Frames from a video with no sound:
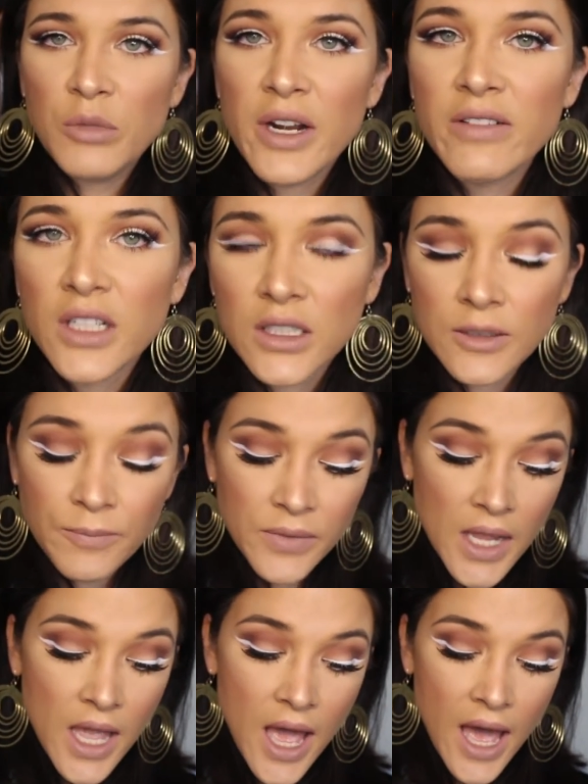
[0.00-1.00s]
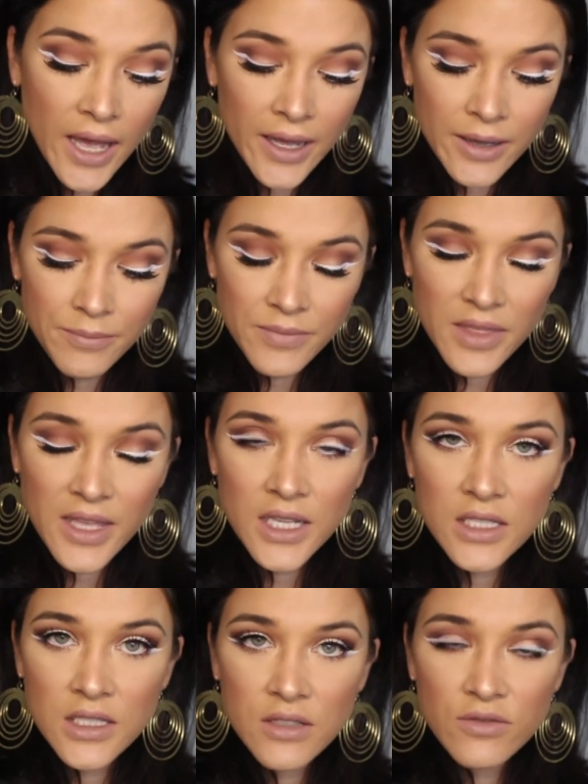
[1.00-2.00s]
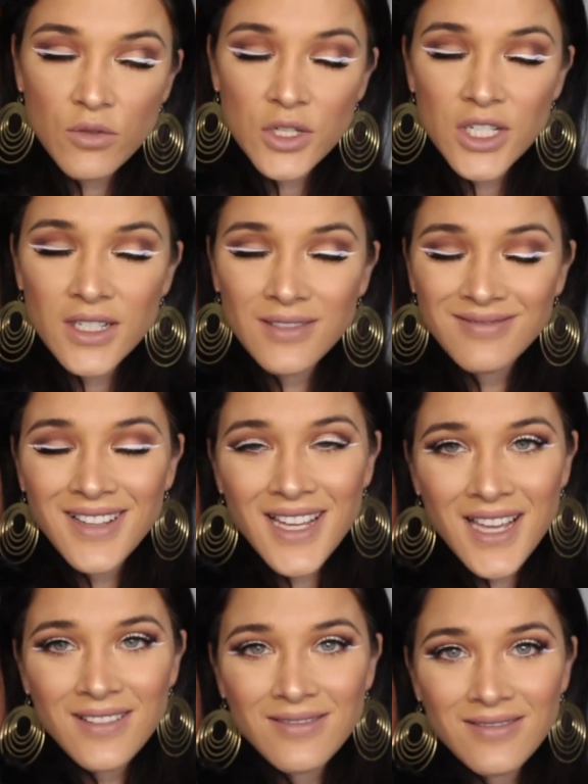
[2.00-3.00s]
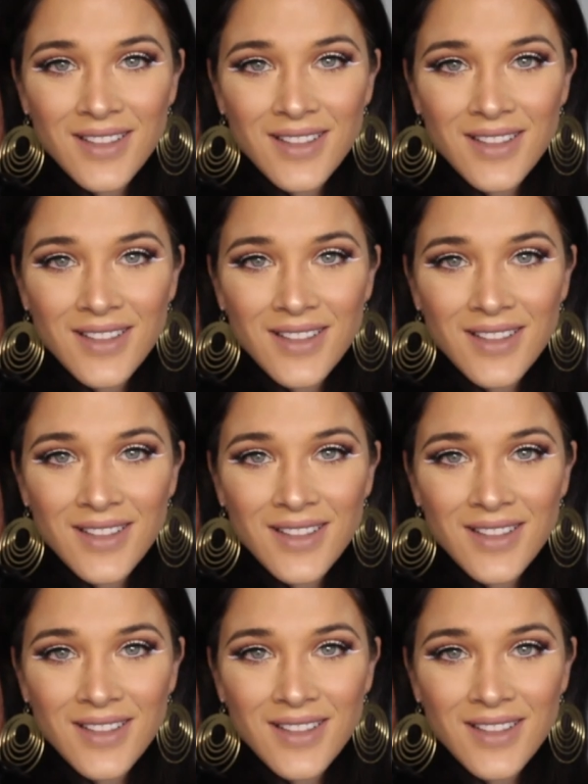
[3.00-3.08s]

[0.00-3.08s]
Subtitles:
whatever. Thanks for watching again.